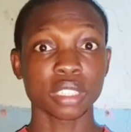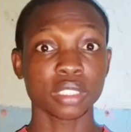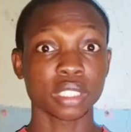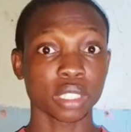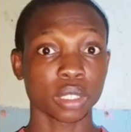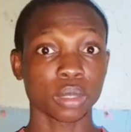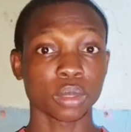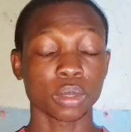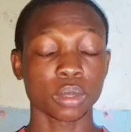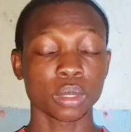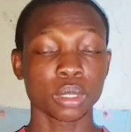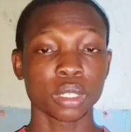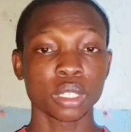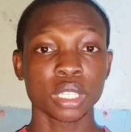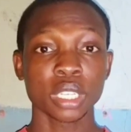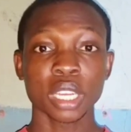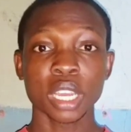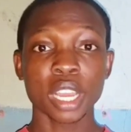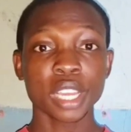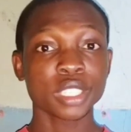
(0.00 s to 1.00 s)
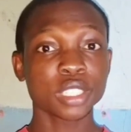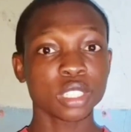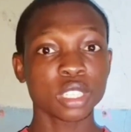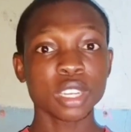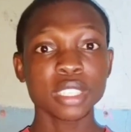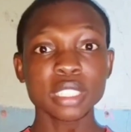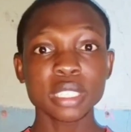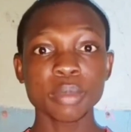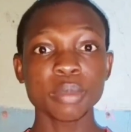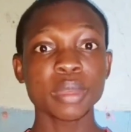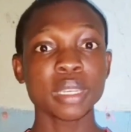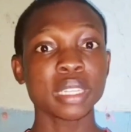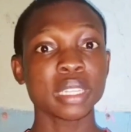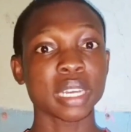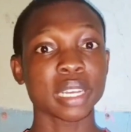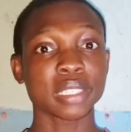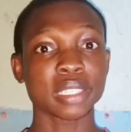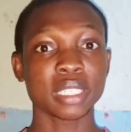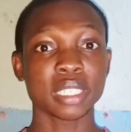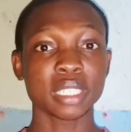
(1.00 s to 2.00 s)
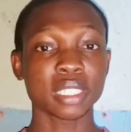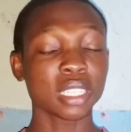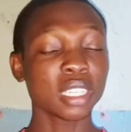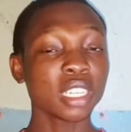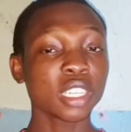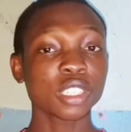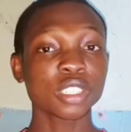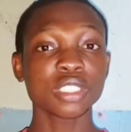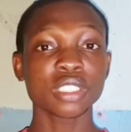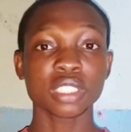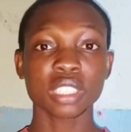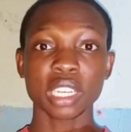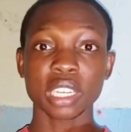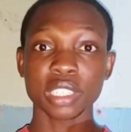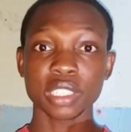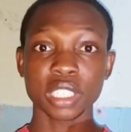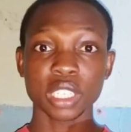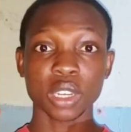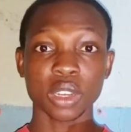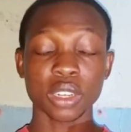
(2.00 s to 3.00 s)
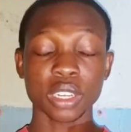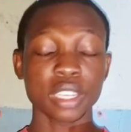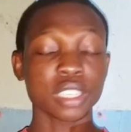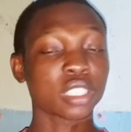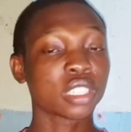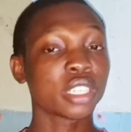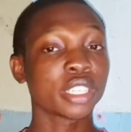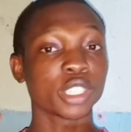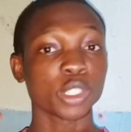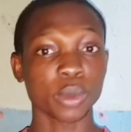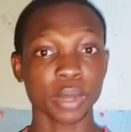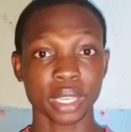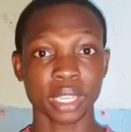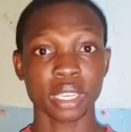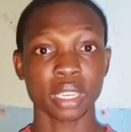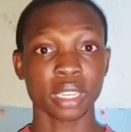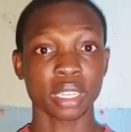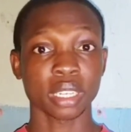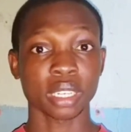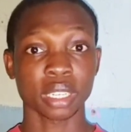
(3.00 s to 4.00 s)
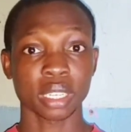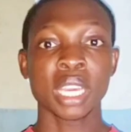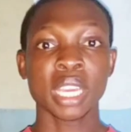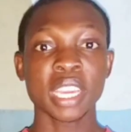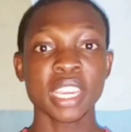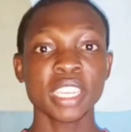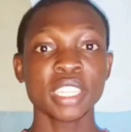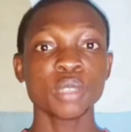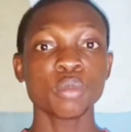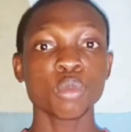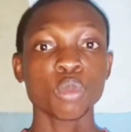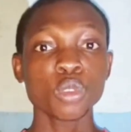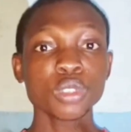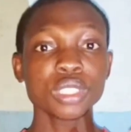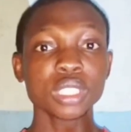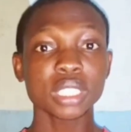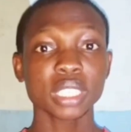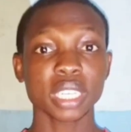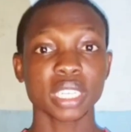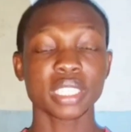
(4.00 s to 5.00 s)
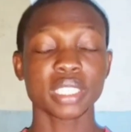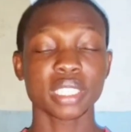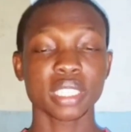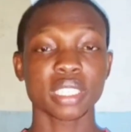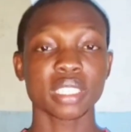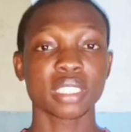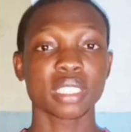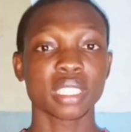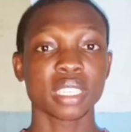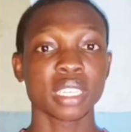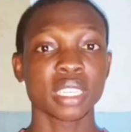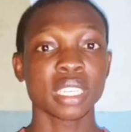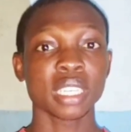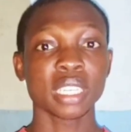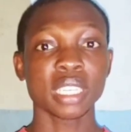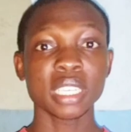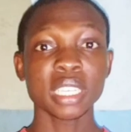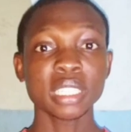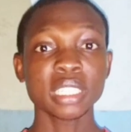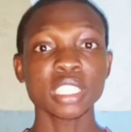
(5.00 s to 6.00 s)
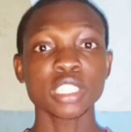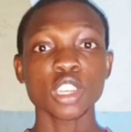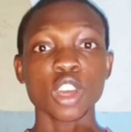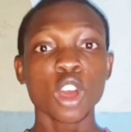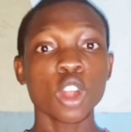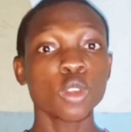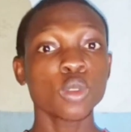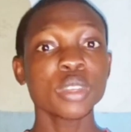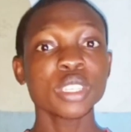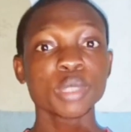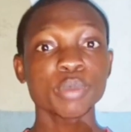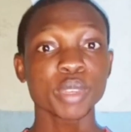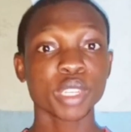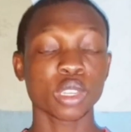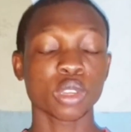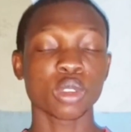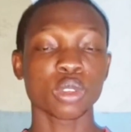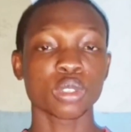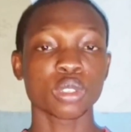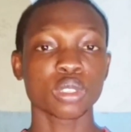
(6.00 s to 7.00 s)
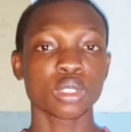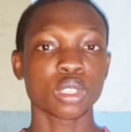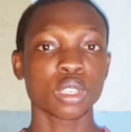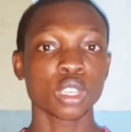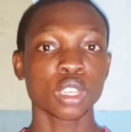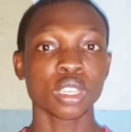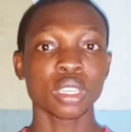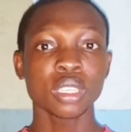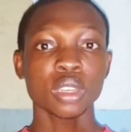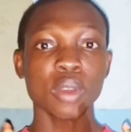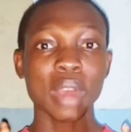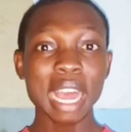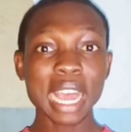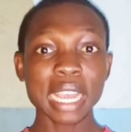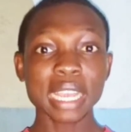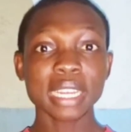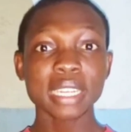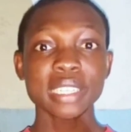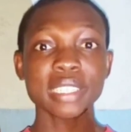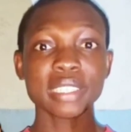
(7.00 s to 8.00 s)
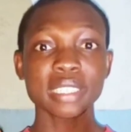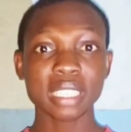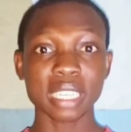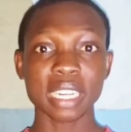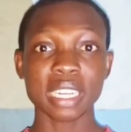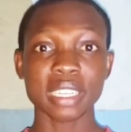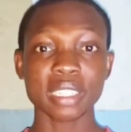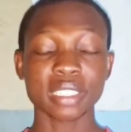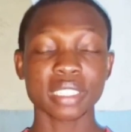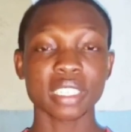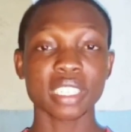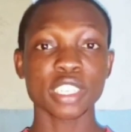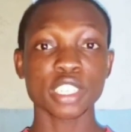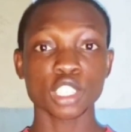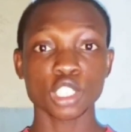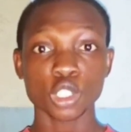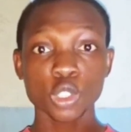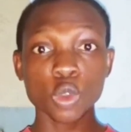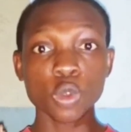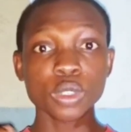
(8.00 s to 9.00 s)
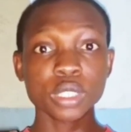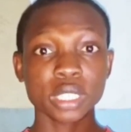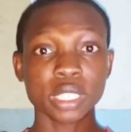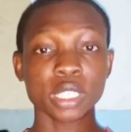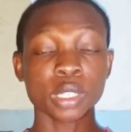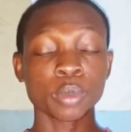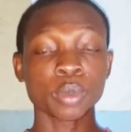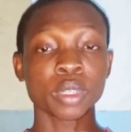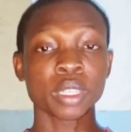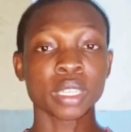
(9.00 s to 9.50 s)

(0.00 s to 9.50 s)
gel, it doesn't mean that the silicone scar gel is not working. In most cases, it is always because your acne scars is so deep